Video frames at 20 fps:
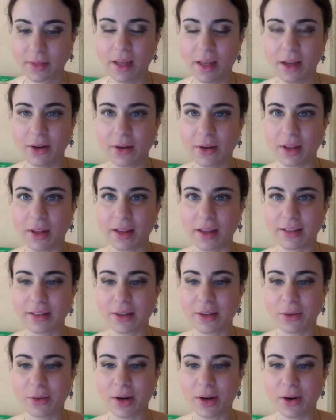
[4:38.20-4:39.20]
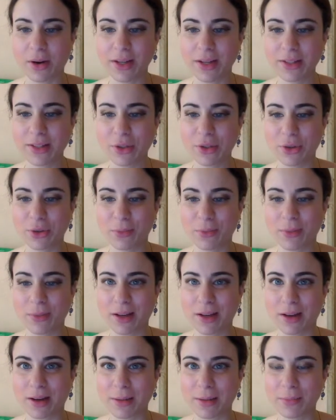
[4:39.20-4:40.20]
Okay, so we're going to
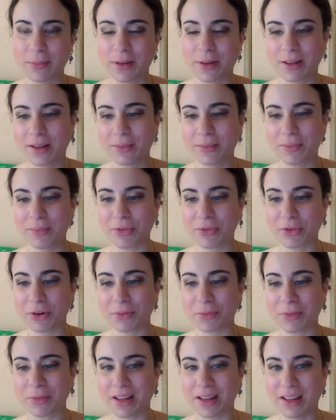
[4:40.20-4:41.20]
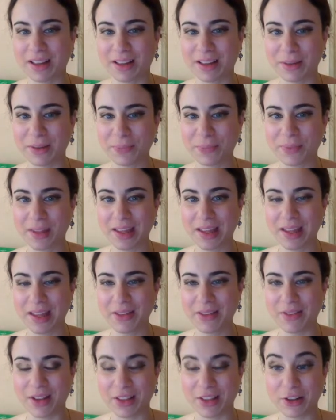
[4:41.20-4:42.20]
pick up before my
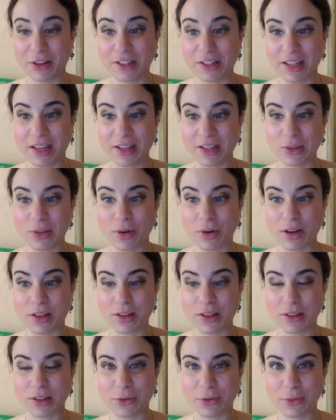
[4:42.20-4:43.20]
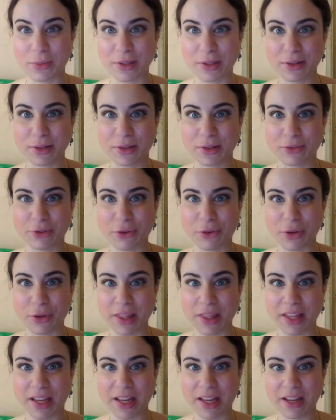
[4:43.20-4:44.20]
father decided to walk into the room and sort of
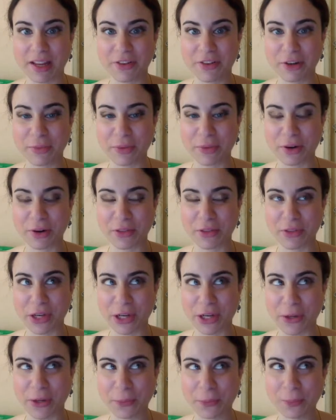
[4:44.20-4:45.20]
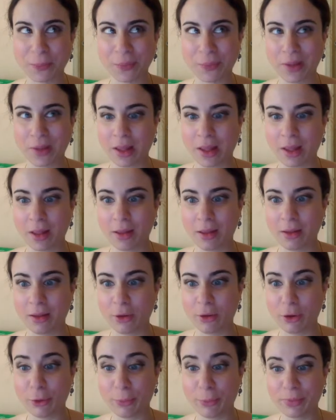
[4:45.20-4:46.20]
ruin the first part of the video.
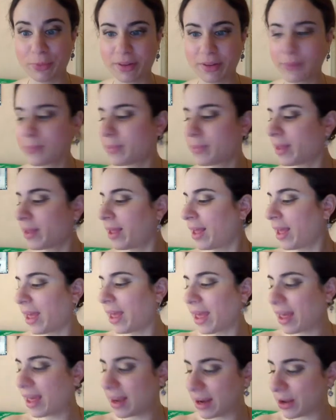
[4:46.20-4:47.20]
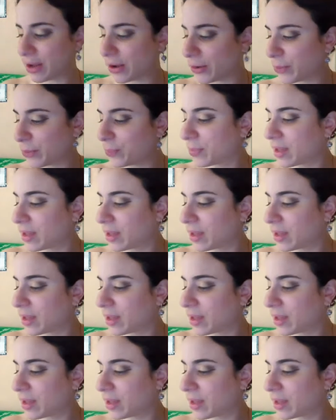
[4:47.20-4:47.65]
Oops! Anywho,